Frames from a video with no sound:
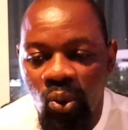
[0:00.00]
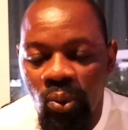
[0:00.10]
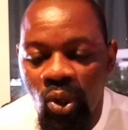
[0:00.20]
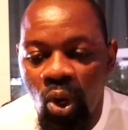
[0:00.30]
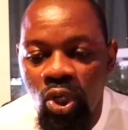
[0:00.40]

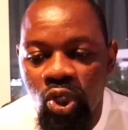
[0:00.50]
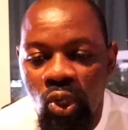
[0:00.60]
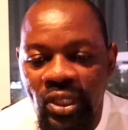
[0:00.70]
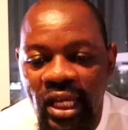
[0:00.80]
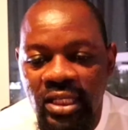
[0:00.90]
We all
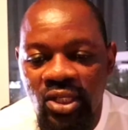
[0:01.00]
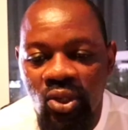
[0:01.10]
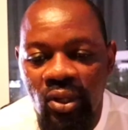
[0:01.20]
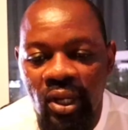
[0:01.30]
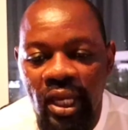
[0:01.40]
know that, you
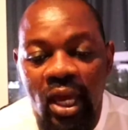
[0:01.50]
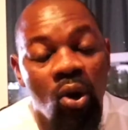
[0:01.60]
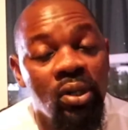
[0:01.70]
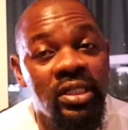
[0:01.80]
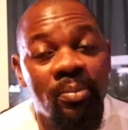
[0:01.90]
know, her
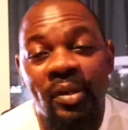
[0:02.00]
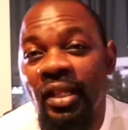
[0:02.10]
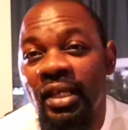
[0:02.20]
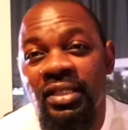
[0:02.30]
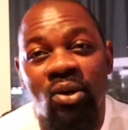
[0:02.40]
older
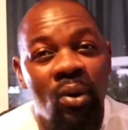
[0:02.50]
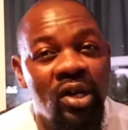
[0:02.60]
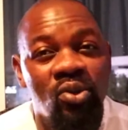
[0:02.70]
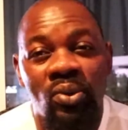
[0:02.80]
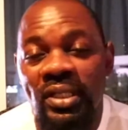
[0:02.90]
brother is the
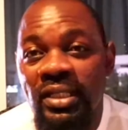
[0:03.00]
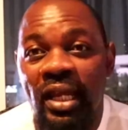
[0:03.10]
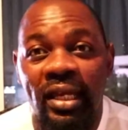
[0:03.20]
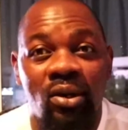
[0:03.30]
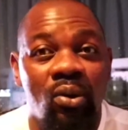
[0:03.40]
one who is
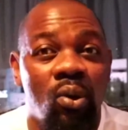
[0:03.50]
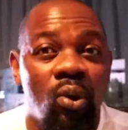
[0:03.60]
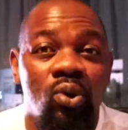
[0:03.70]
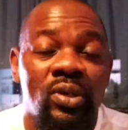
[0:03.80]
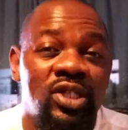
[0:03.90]
like
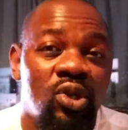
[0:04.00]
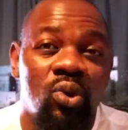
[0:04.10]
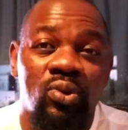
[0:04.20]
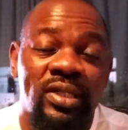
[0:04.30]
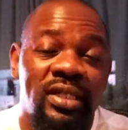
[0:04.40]
always
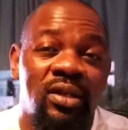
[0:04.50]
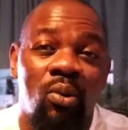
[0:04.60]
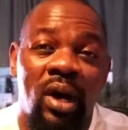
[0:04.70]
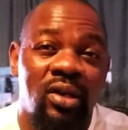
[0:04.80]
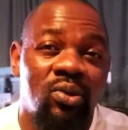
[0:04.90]
close, is the
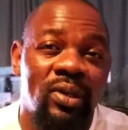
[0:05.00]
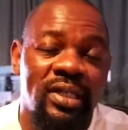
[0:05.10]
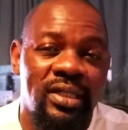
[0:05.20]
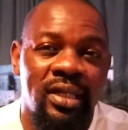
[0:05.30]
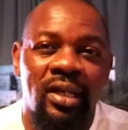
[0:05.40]
one who
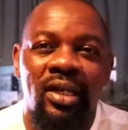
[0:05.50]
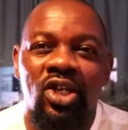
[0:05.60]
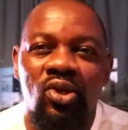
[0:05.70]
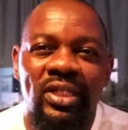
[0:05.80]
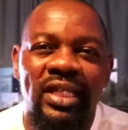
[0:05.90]
is,
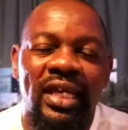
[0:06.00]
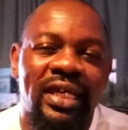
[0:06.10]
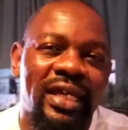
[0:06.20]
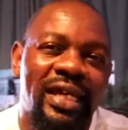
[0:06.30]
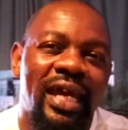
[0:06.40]
you know,
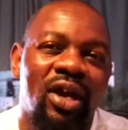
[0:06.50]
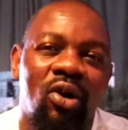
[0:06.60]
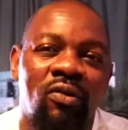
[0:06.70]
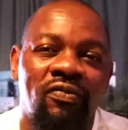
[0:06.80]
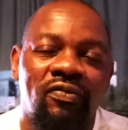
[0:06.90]
taking care
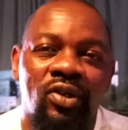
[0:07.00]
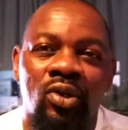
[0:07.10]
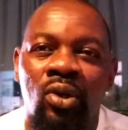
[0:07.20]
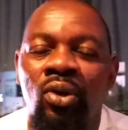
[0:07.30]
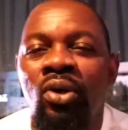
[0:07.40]
of, you
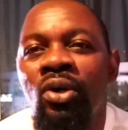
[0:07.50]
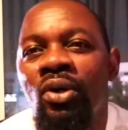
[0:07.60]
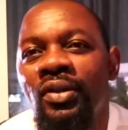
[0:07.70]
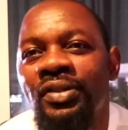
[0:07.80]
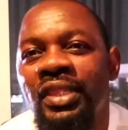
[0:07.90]
know,
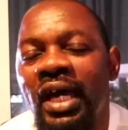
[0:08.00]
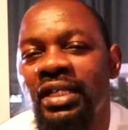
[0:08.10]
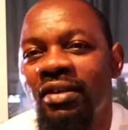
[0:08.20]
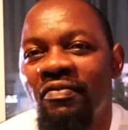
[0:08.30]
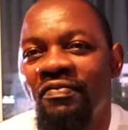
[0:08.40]

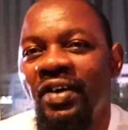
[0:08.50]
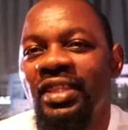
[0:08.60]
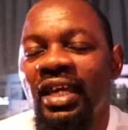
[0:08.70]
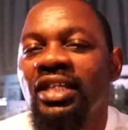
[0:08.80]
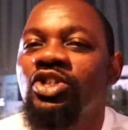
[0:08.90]
that
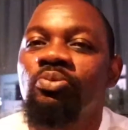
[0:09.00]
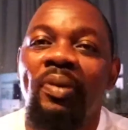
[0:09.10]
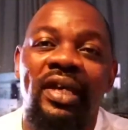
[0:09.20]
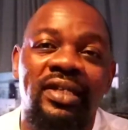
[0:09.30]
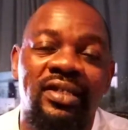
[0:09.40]
fatherly
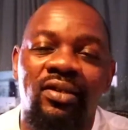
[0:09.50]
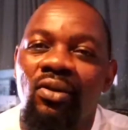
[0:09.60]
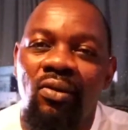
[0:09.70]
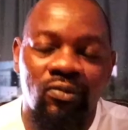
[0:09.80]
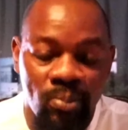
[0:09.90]
space, you
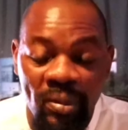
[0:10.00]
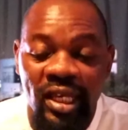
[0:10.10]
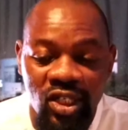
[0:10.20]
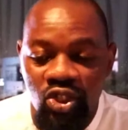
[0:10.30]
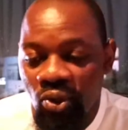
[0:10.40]
know,
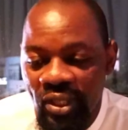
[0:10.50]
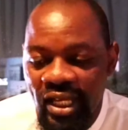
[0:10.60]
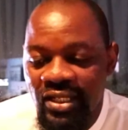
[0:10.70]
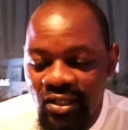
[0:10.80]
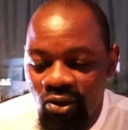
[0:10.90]
making sure
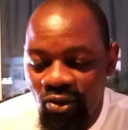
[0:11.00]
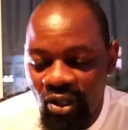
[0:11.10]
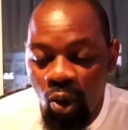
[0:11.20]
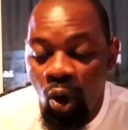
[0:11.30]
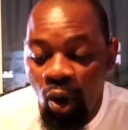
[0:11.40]
that, you know,
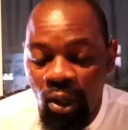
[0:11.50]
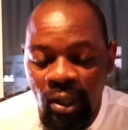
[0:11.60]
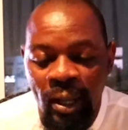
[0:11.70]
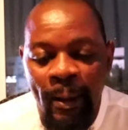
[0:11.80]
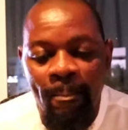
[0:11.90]
they
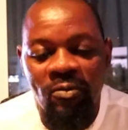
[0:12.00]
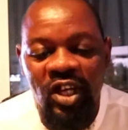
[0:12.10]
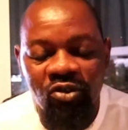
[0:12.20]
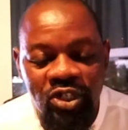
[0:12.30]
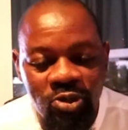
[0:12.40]
all
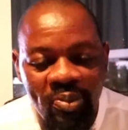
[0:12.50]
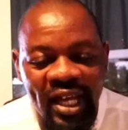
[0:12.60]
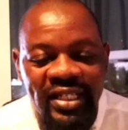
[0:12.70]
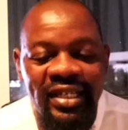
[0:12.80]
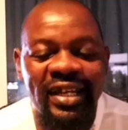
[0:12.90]

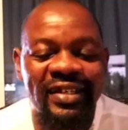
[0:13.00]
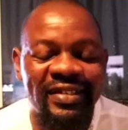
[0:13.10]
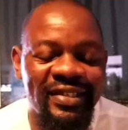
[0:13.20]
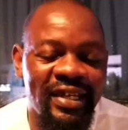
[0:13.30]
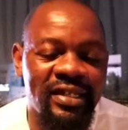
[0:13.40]
respect and
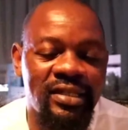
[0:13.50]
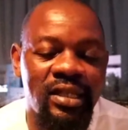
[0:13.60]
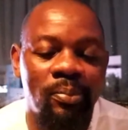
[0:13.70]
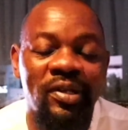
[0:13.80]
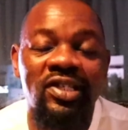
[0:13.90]
understand
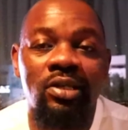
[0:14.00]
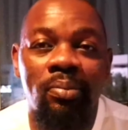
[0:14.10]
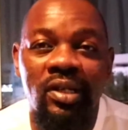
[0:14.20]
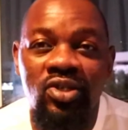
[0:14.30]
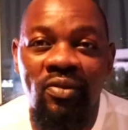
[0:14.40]
the
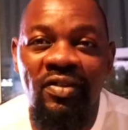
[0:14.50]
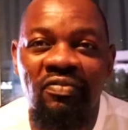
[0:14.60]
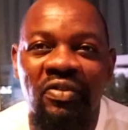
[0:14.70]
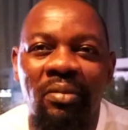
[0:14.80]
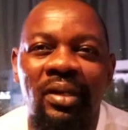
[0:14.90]
principles of the
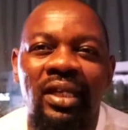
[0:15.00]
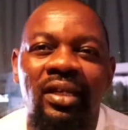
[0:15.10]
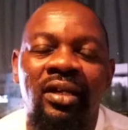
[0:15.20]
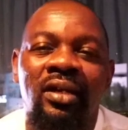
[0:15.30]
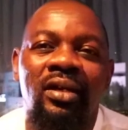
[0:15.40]

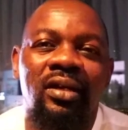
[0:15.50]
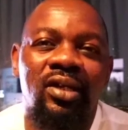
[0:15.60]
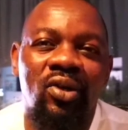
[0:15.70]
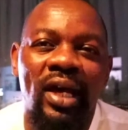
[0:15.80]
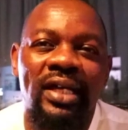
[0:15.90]
family,
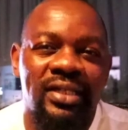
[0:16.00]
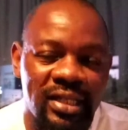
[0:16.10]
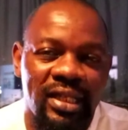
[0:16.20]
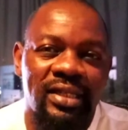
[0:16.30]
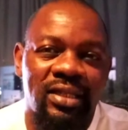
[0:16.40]
you know, as
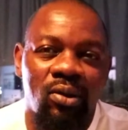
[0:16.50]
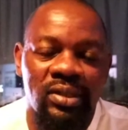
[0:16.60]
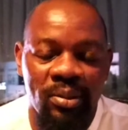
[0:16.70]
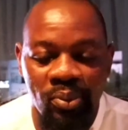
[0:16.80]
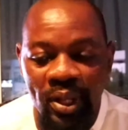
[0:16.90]
he is the
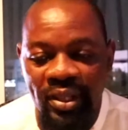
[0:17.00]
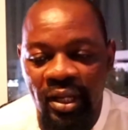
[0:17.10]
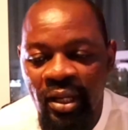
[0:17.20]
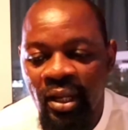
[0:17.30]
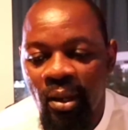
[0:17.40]
older
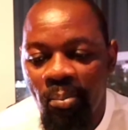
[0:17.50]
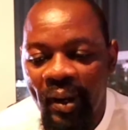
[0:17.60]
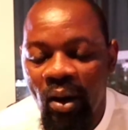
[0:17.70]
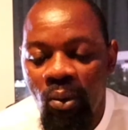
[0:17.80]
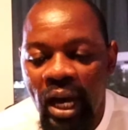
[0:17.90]
brother.
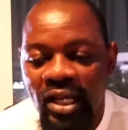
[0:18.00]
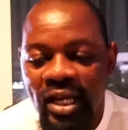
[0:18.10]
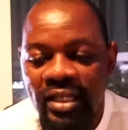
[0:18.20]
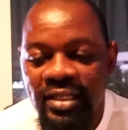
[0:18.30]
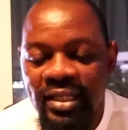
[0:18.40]
But
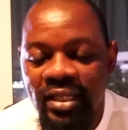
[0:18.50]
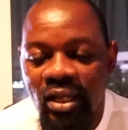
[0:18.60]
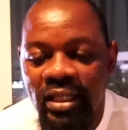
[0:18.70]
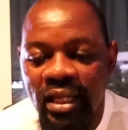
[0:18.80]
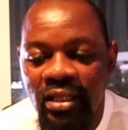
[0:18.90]
I see
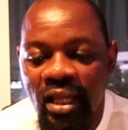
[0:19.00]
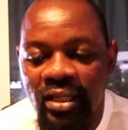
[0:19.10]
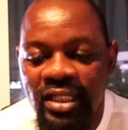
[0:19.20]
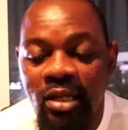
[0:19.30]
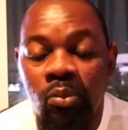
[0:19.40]

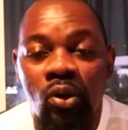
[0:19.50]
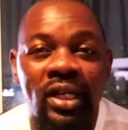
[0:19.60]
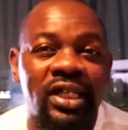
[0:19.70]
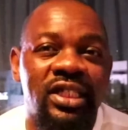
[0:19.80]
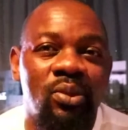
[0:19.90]
the deep
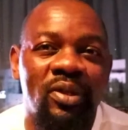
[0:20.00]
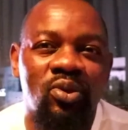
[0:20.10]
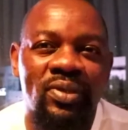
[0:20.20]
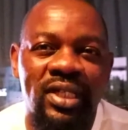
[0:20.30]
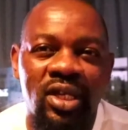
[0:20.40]
connection with
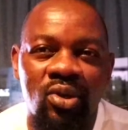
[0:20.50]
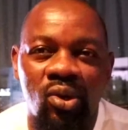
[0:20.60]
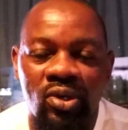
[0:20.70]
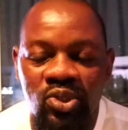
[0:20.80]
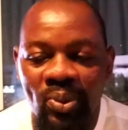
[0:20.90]

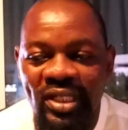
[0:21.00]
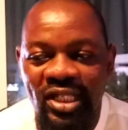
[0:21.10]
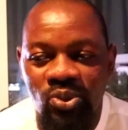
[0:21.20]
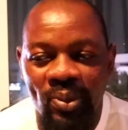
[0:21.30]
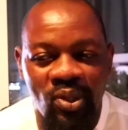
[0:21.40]
Oskiro, because when
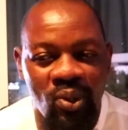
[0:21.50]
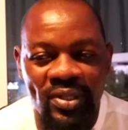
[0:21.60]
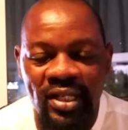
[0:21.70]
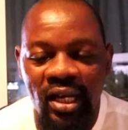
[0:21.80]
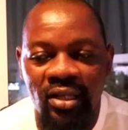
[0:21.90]
she's with
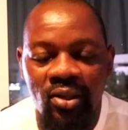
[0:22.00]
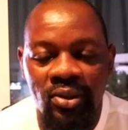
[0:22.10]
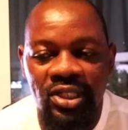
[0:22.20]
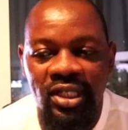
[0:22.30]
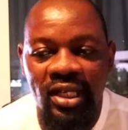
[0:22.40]
Oscar, you
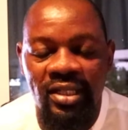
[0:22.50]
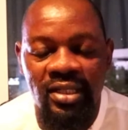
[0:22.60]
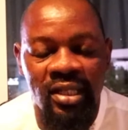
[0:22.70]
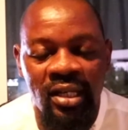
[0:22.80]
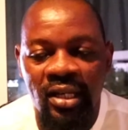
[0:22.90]
know, she
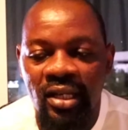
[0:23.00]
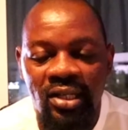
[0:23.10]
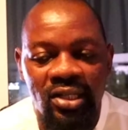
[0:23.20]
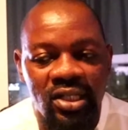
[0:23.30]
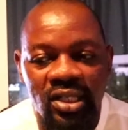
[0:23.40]
is
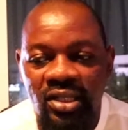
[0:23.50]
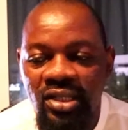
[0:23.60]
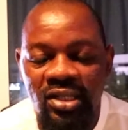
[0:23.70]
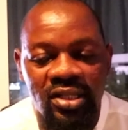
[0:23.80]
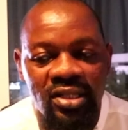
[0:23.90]

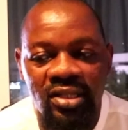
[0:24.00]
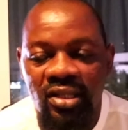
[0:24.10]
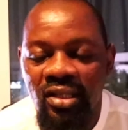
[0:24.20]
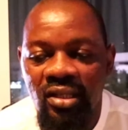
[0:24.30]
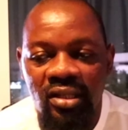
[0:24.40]

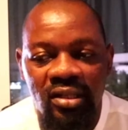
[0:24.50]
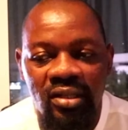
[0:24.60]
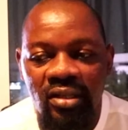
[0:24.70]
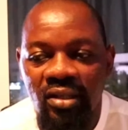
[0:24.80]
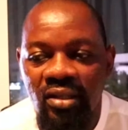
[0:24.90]
just,
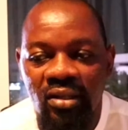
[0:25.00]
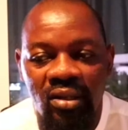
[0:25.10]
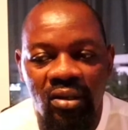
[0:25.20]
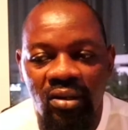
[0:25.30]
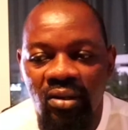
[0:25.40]
you
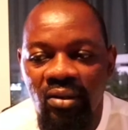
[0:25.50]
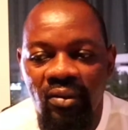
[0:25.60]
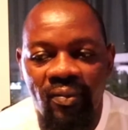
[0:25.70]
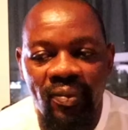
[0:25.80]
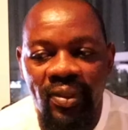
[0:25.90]
know,
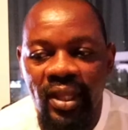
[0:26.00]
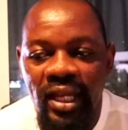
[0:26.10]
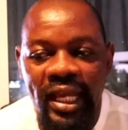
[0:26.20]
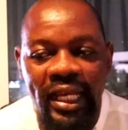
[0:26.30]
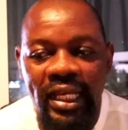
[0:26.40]

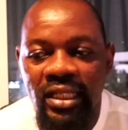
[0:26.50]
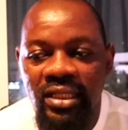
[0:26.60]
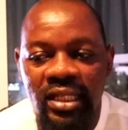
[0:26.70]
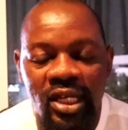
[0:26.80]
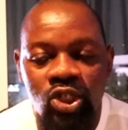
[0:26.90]
like
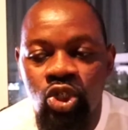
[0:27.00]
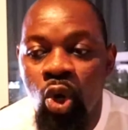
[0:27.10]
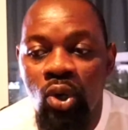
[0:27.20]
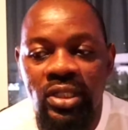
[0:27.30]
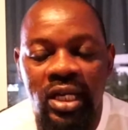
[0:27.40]
a
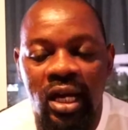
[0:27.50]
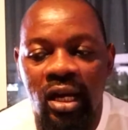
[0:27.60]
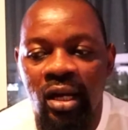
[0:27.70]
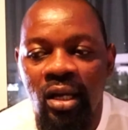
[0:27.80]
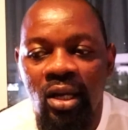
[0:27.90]

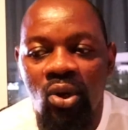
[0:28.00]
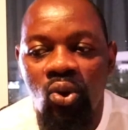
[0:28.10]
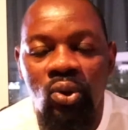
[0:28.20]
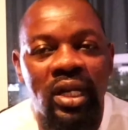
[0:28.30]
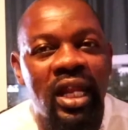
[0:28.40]
daughter
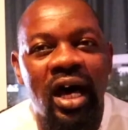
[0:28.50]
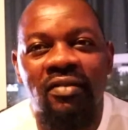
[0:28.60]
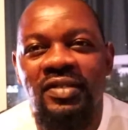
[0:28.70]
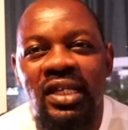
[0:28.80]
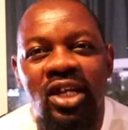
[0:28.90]
who
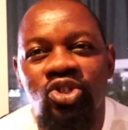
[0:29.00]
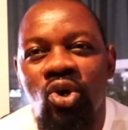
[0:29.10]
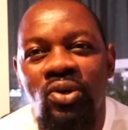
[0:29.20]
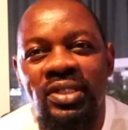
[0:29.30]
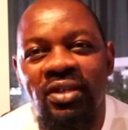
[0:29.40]
loves and
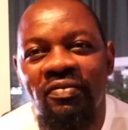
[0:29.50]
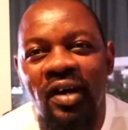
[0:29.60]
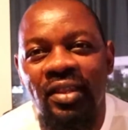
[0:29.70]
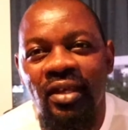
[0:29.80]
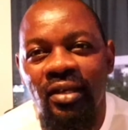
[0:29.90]
adores the
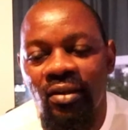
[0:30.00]
father.